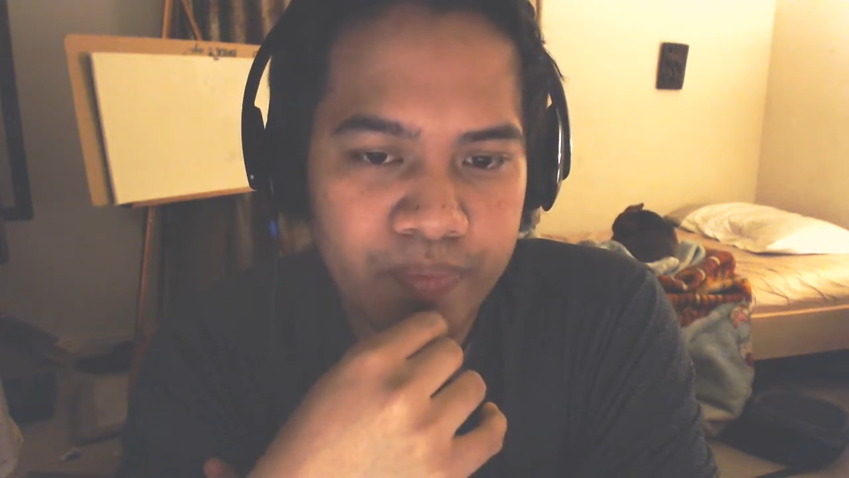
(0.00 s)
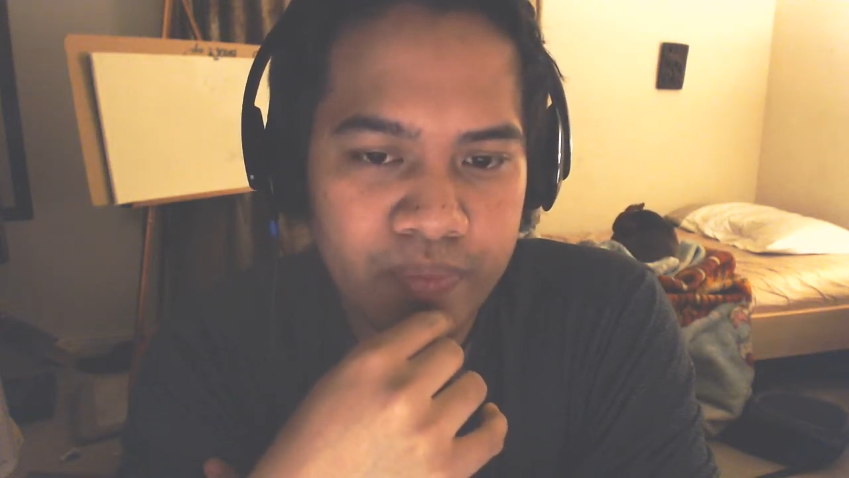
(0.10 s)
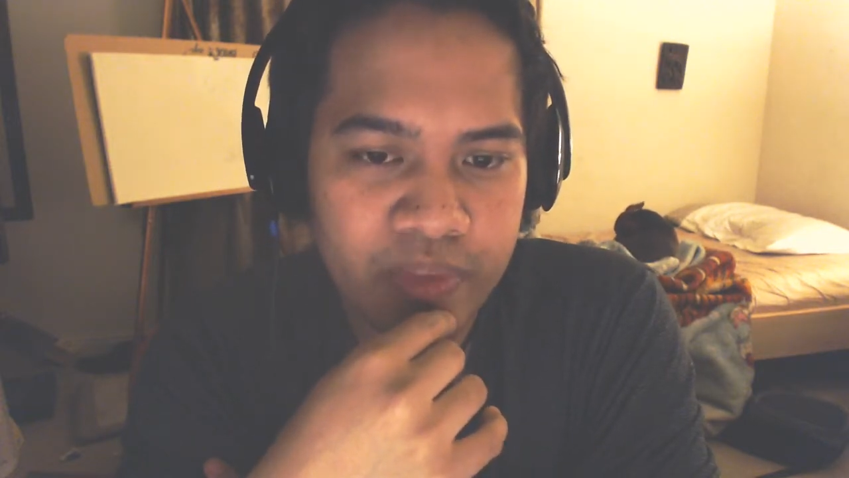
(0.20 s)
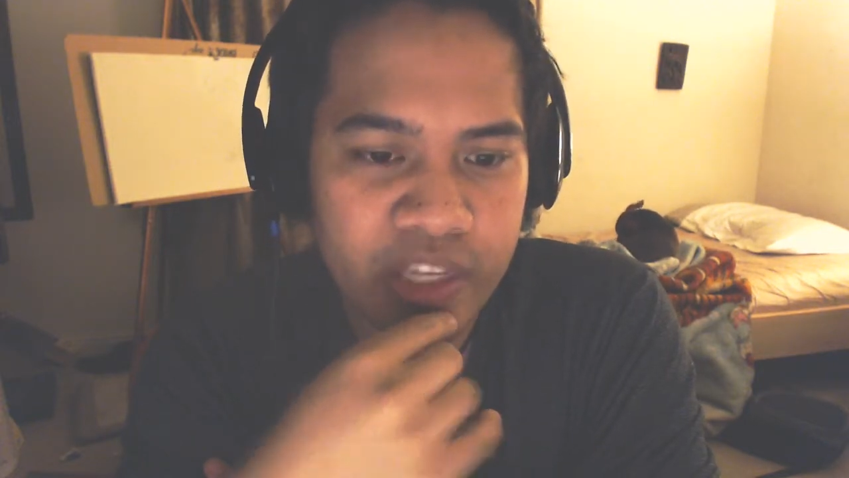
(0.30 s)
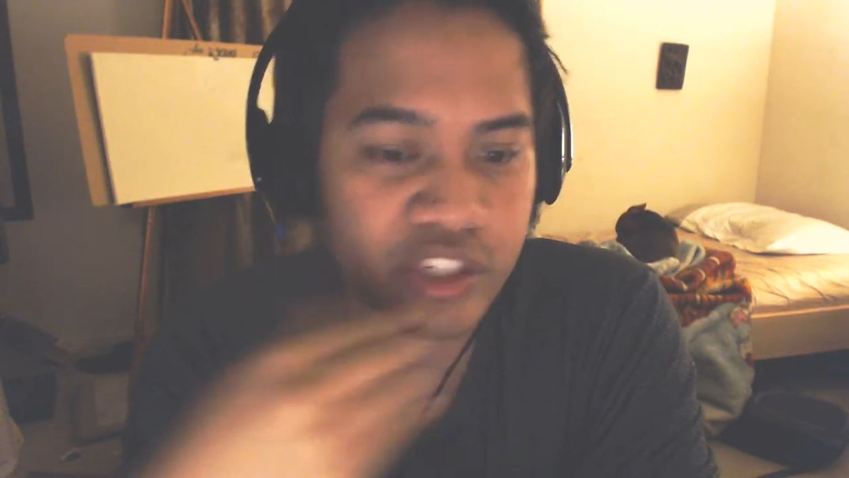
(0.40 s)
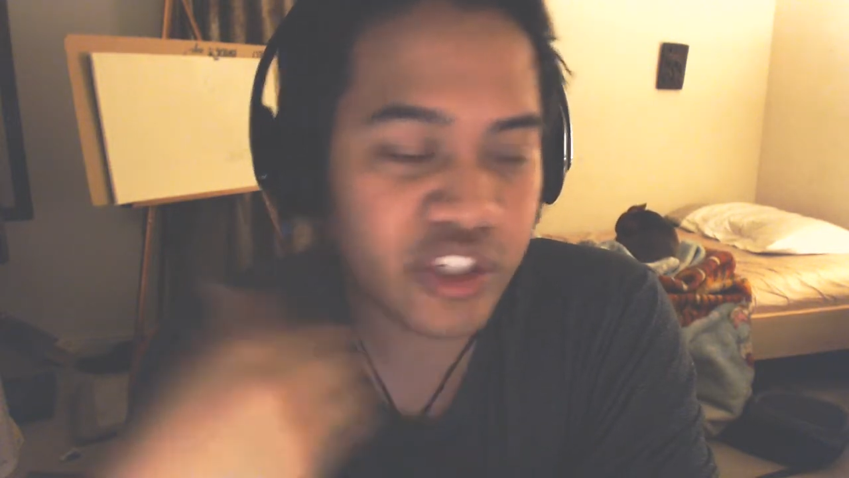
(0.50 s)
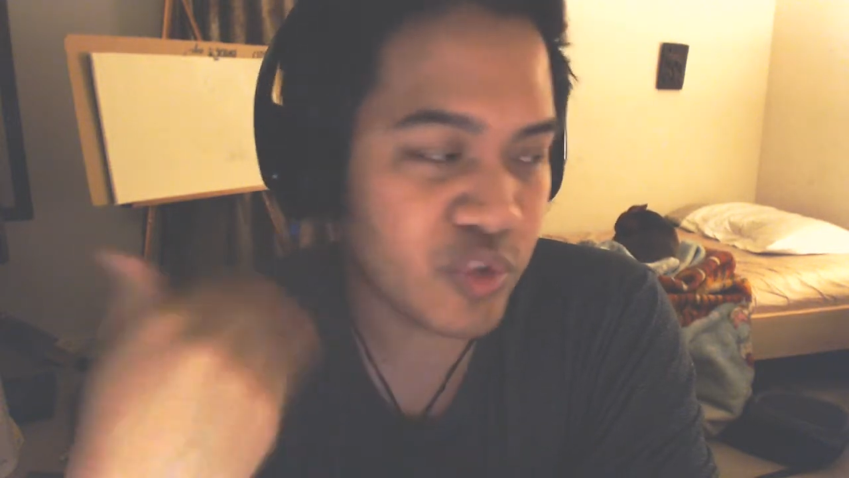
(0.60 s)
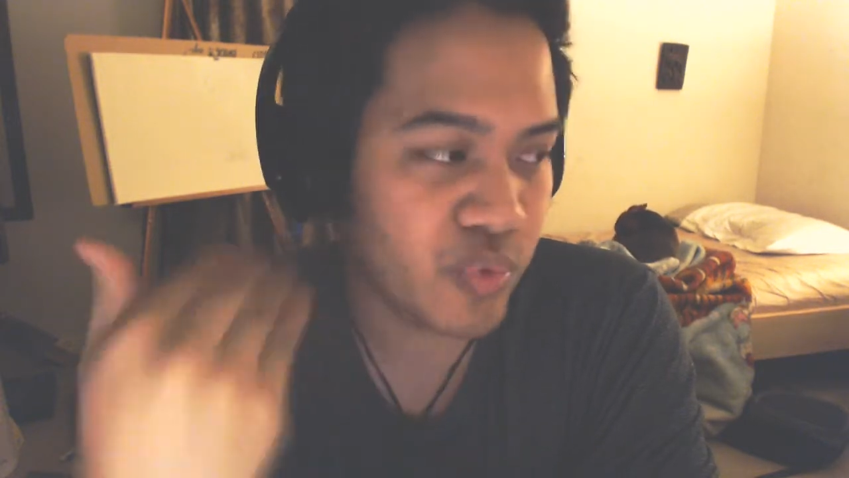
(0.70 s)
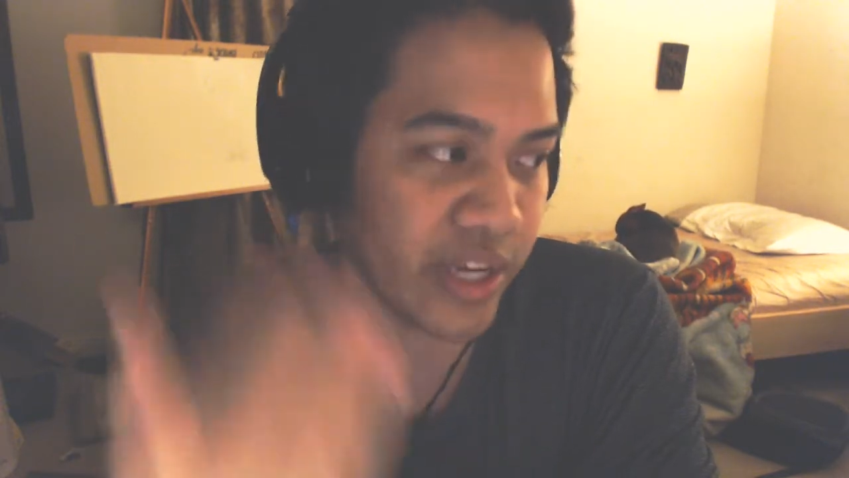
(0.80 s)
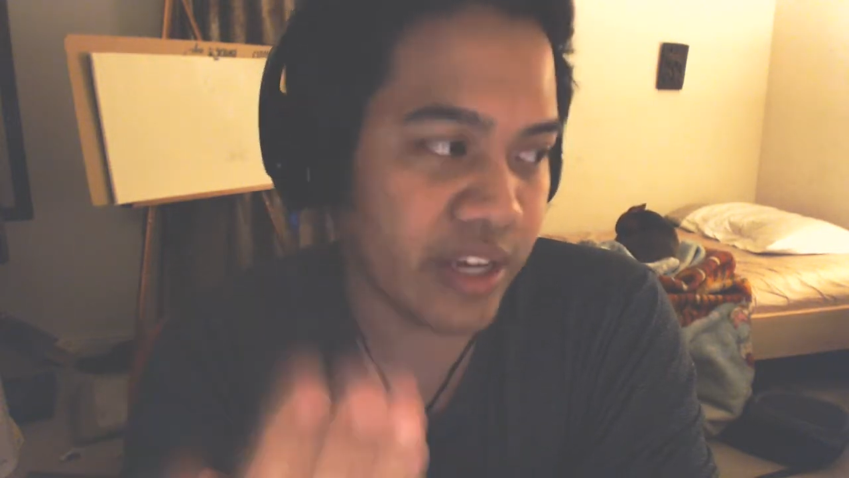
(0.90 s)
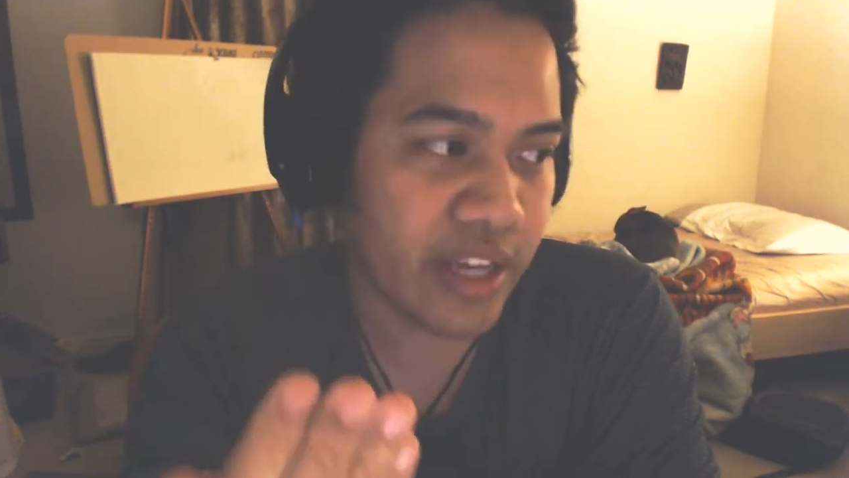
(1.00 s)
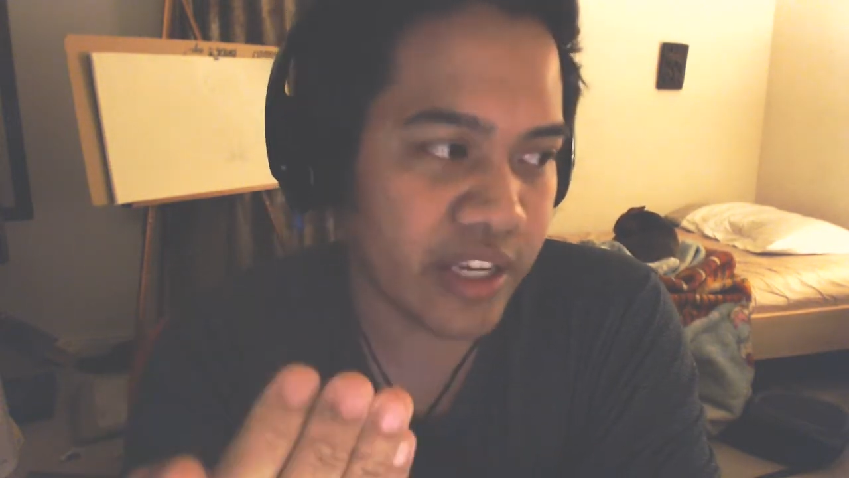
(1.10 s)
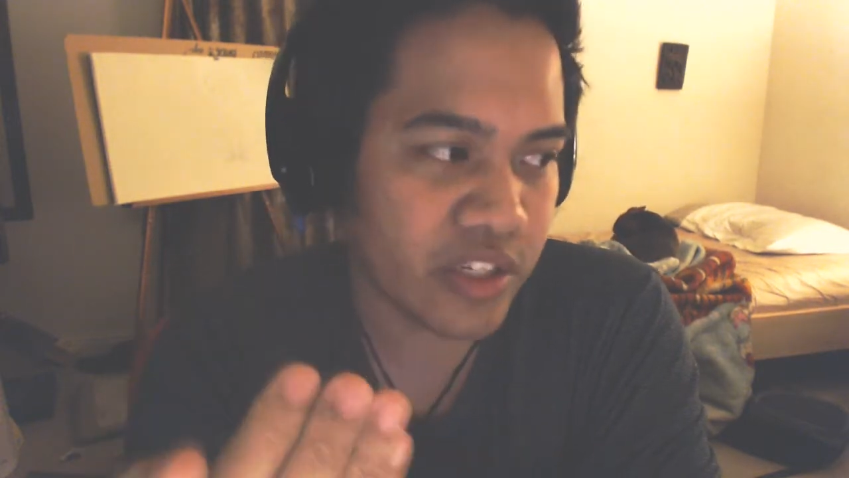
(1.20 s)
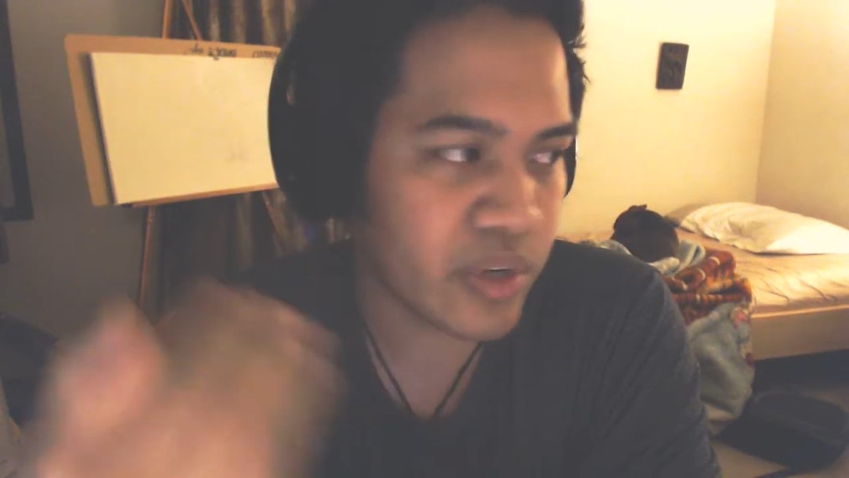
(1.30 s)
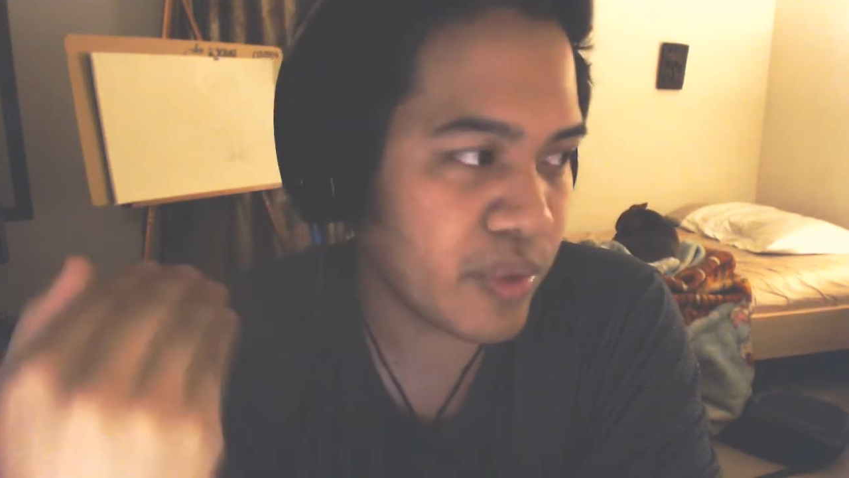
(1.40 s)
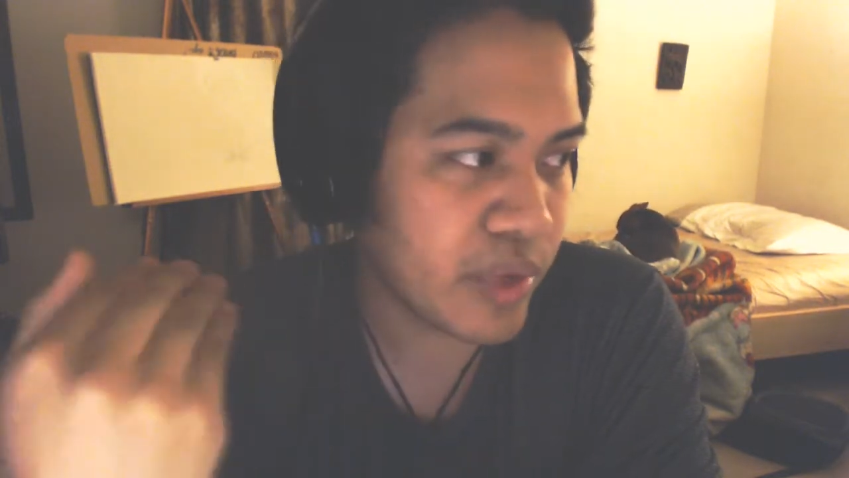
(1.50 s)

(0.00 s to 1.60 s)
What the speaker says: need to just recognize, okay,